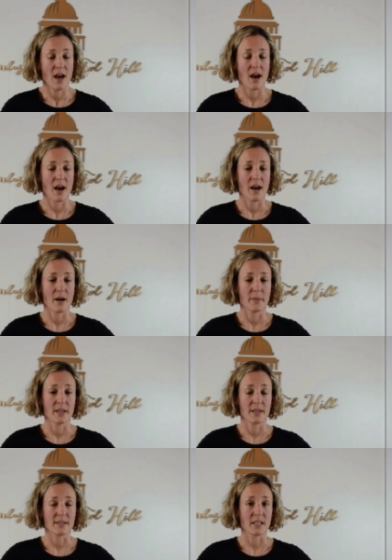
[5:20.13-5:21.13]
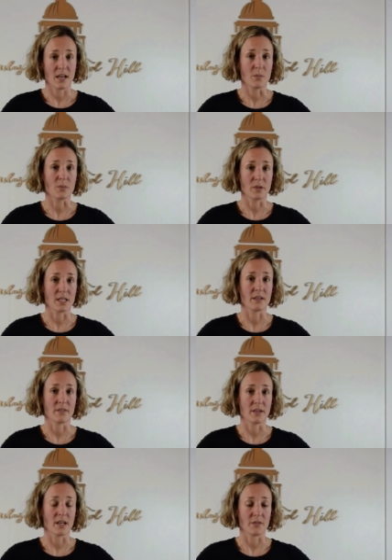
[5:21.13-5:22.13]
Um, and this can help relieve
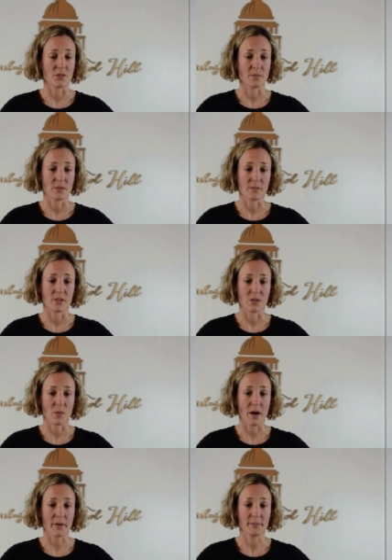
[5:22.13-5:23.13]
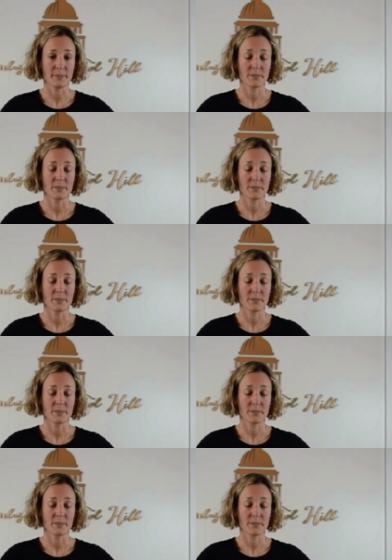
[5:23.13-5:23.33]
a lot of your symptoms as well.